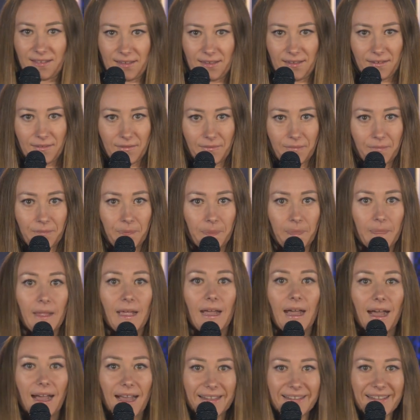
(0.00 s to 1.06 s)
it
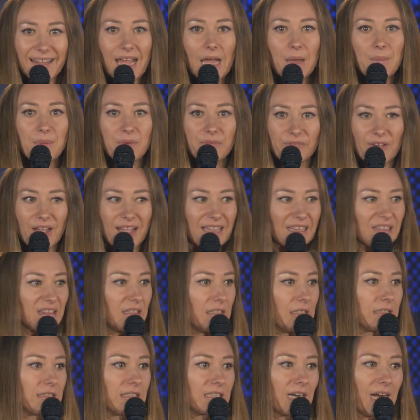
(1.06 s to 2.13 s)
can't be
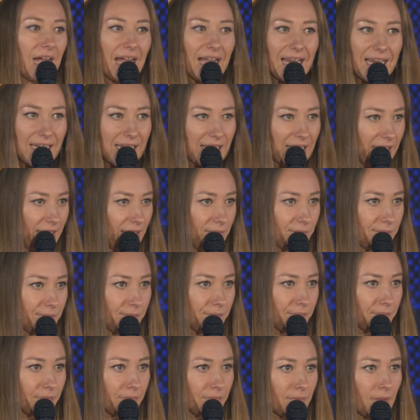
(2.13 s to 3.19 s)

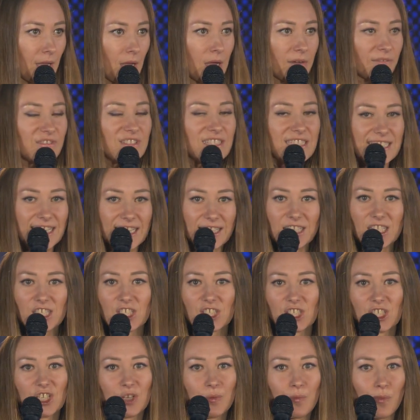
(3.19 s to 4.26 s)
sinfully or
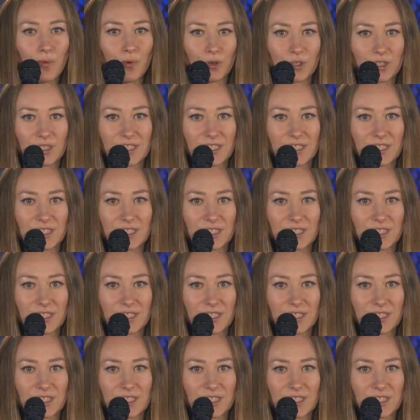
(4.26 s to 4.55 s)
faithfully,